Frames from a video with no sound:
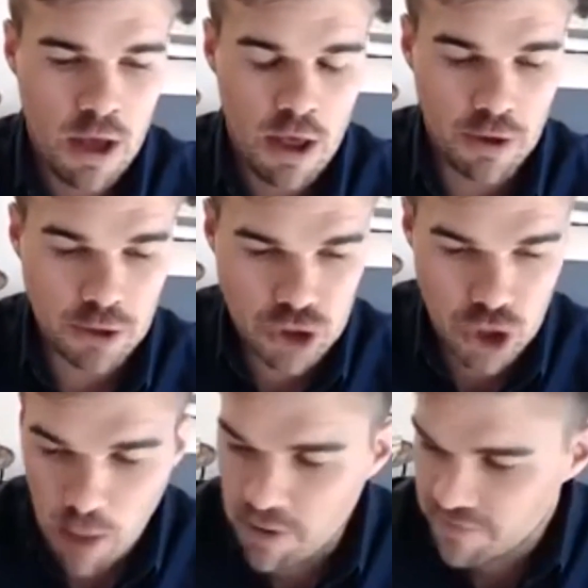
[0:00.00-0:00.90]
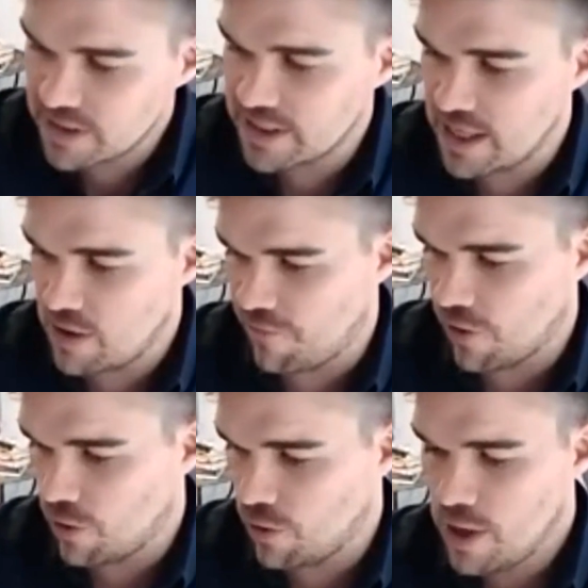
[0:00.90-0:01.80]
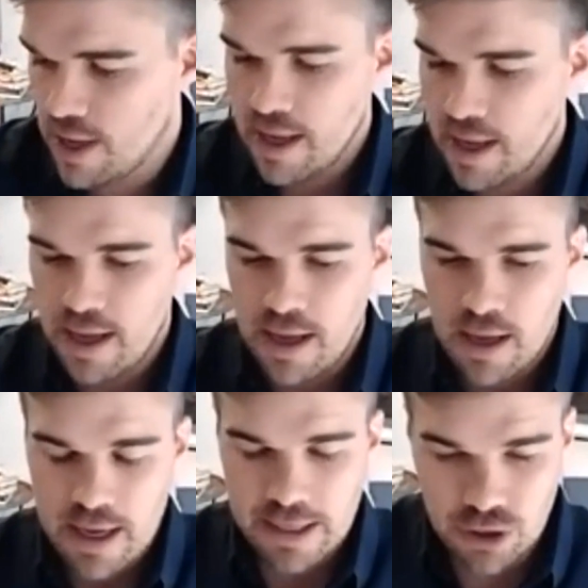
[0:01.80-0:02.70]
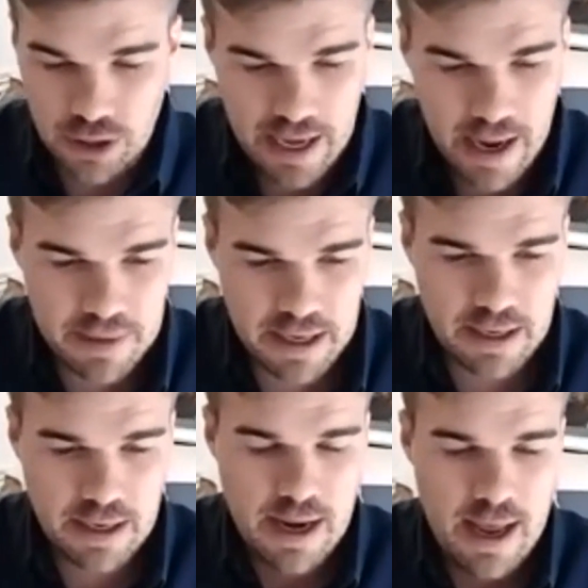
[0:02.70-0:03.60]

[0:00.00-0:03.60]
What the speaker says: The job of a CFO is to come in